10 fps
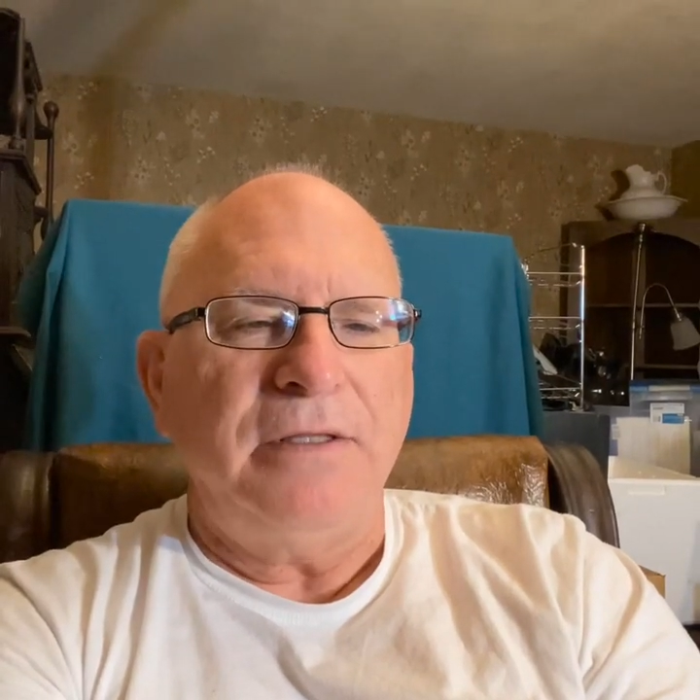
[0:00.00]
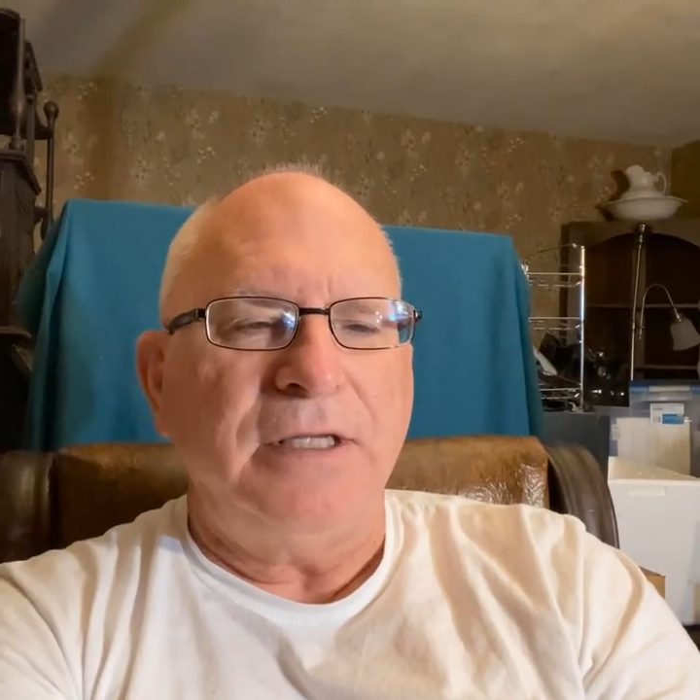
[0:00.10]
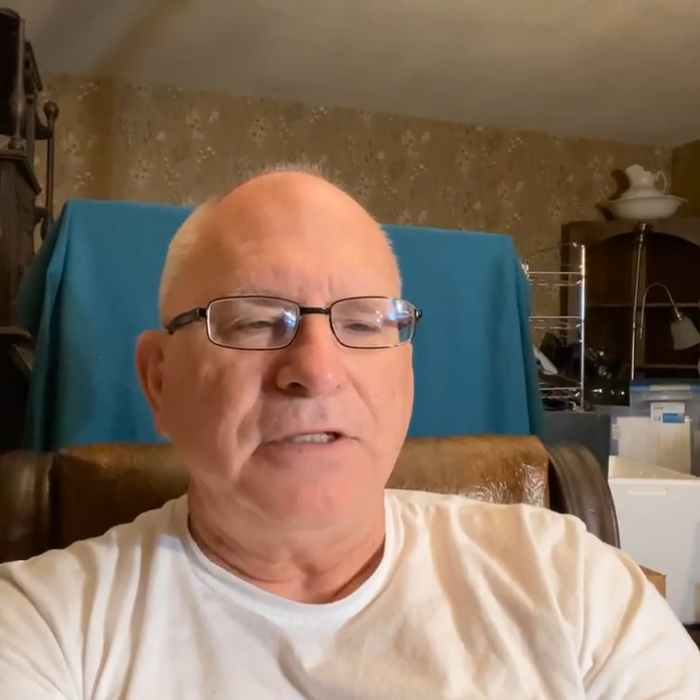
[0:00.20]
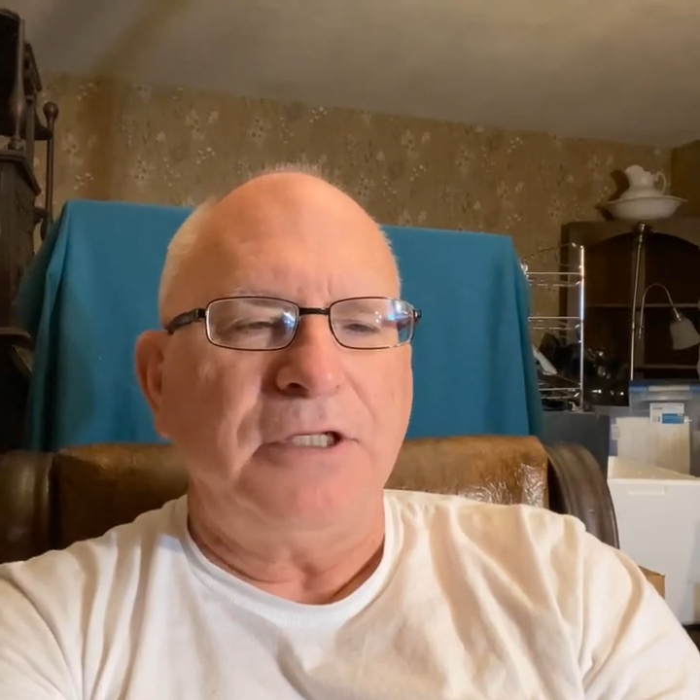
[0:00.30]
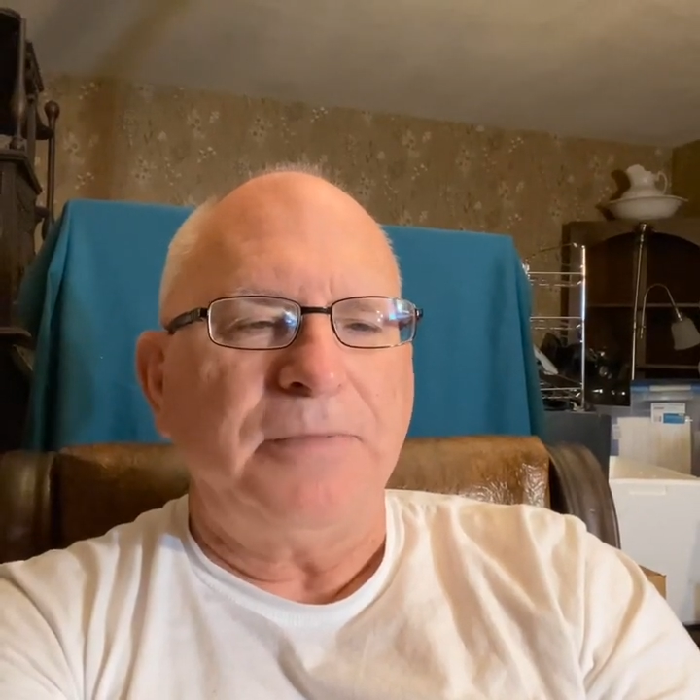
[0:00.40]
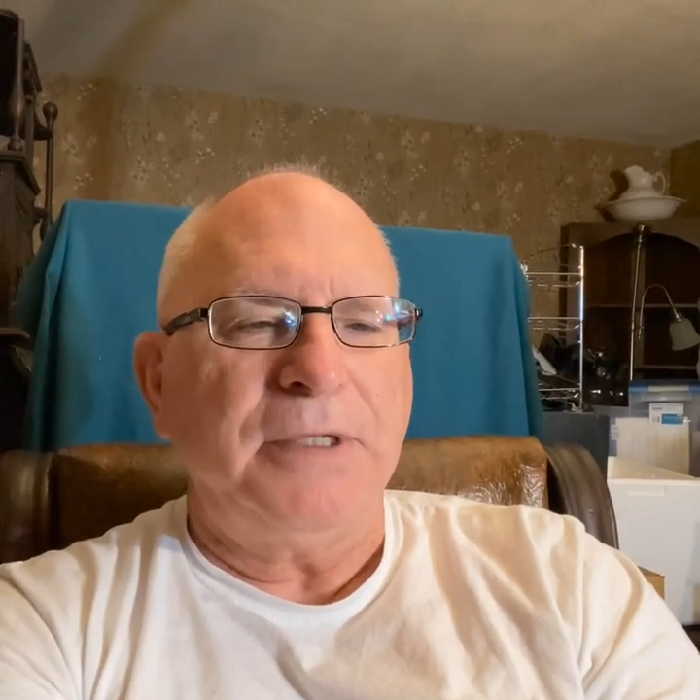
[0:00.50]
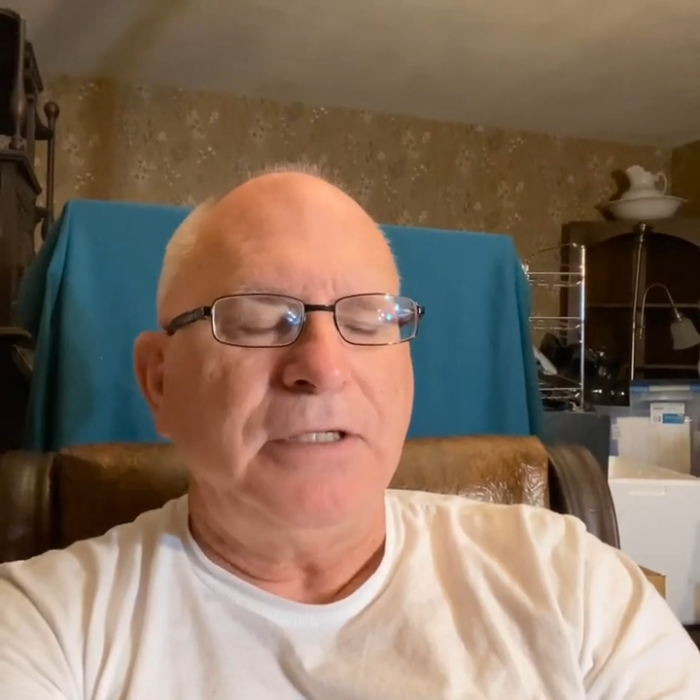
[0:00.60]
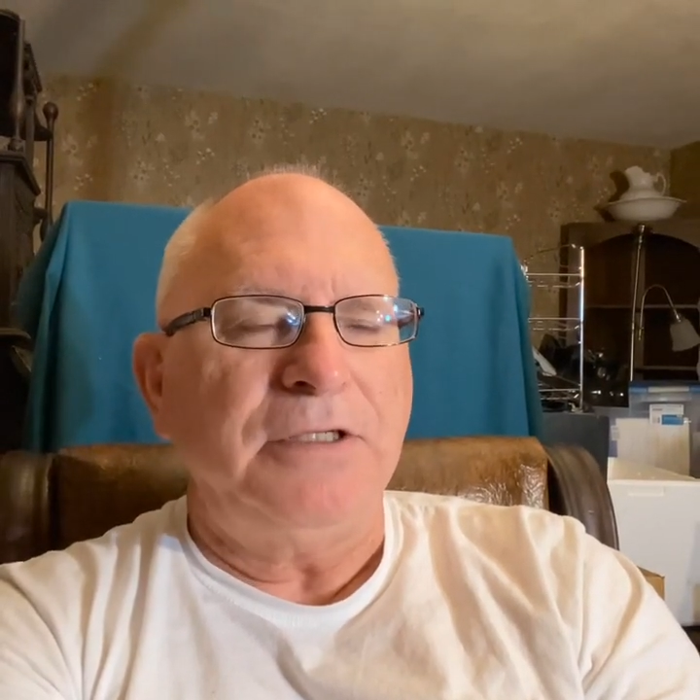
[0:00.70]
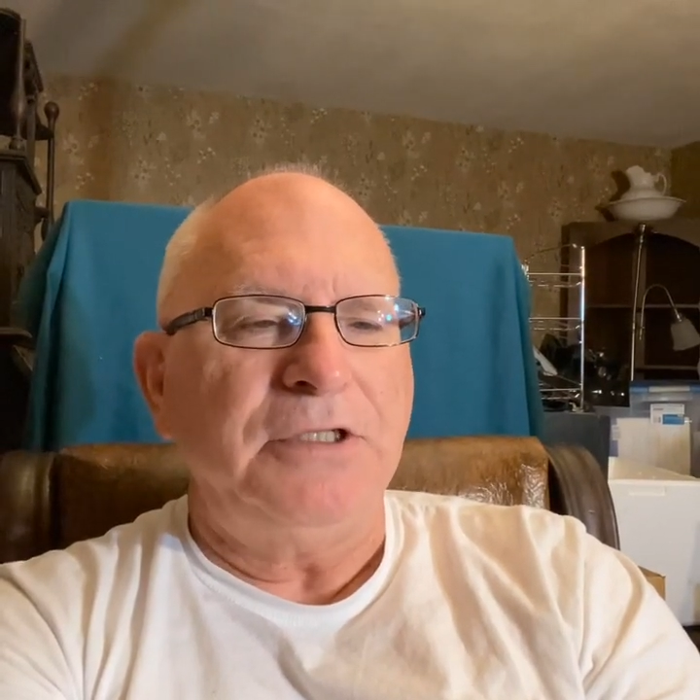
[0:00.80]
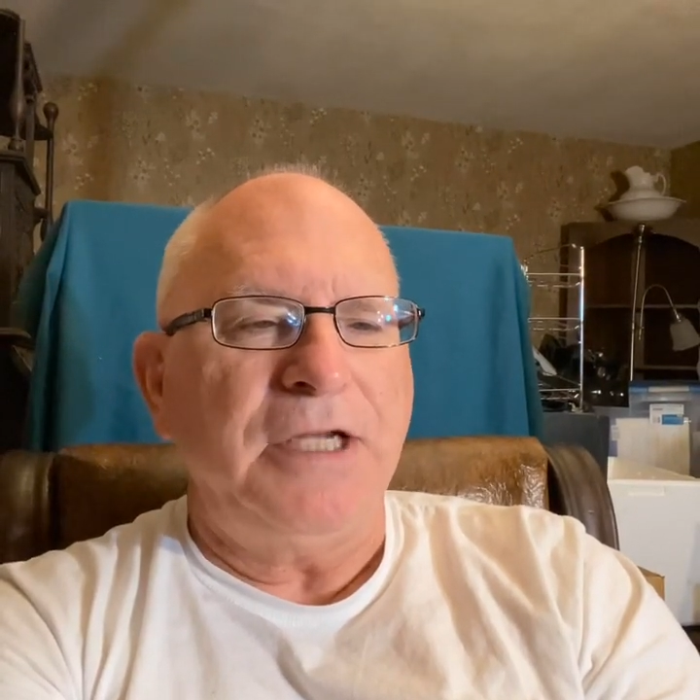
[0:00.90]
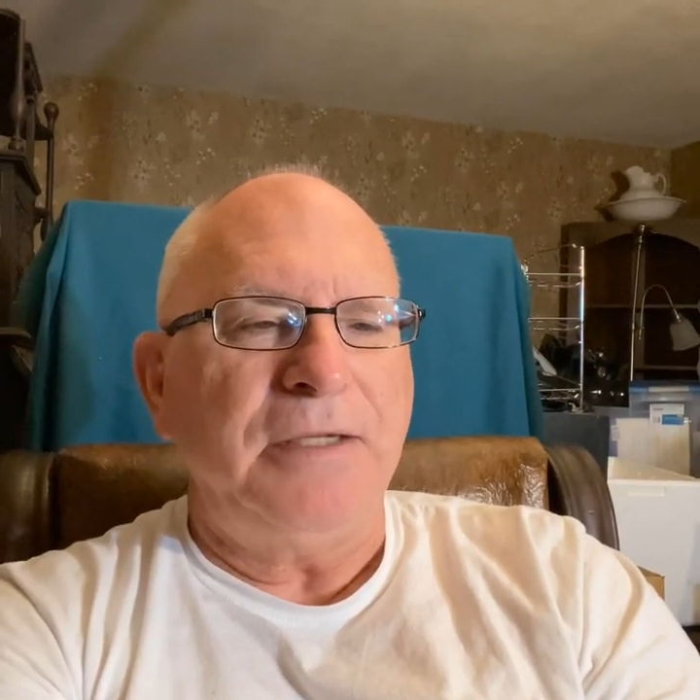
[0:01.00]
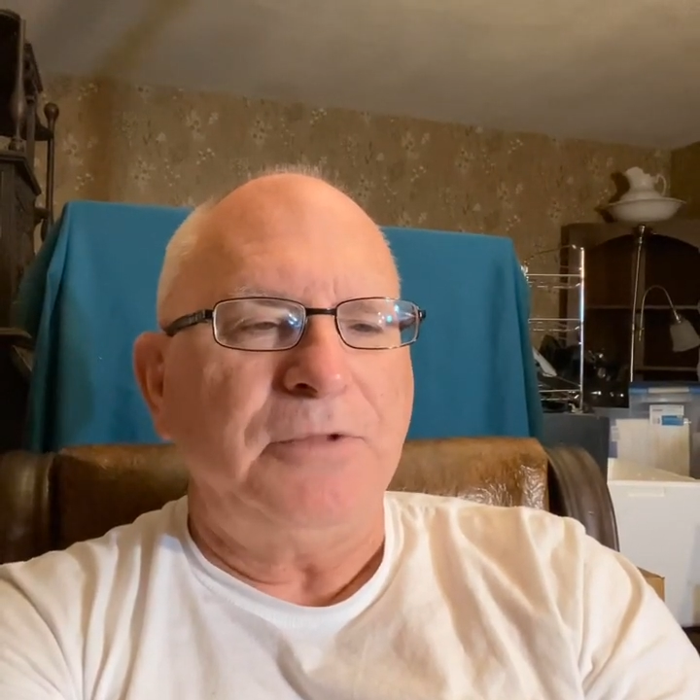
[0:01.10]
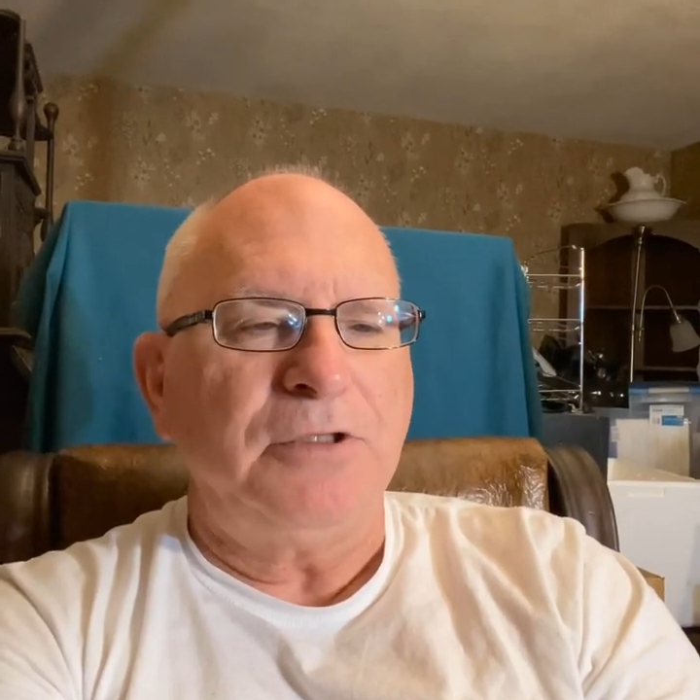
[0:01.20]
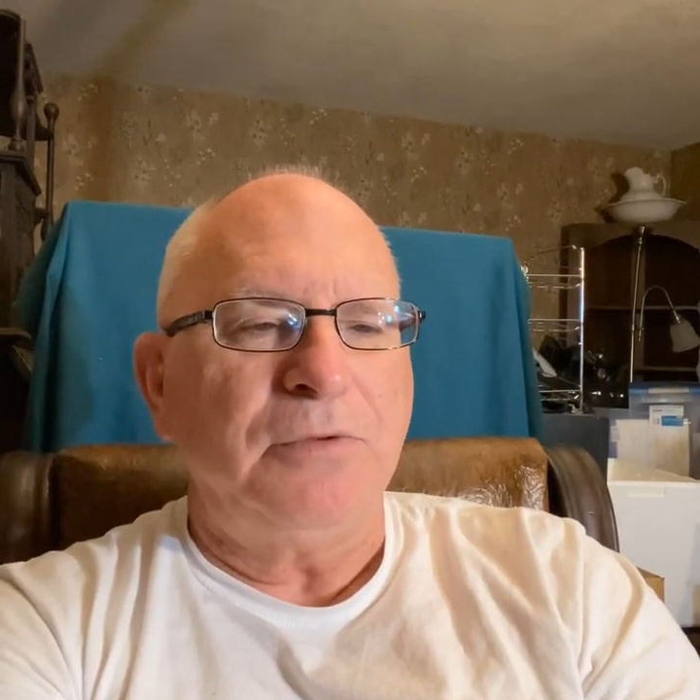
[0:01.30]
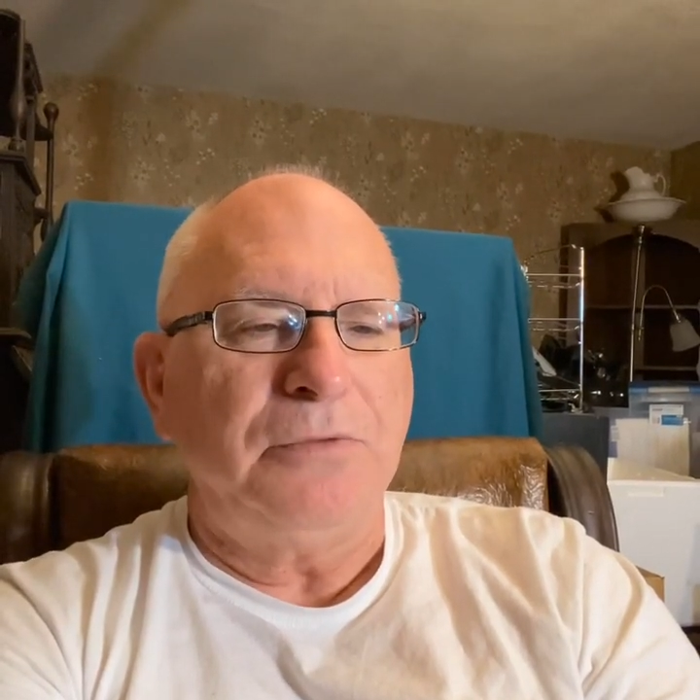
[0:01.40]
as explained in James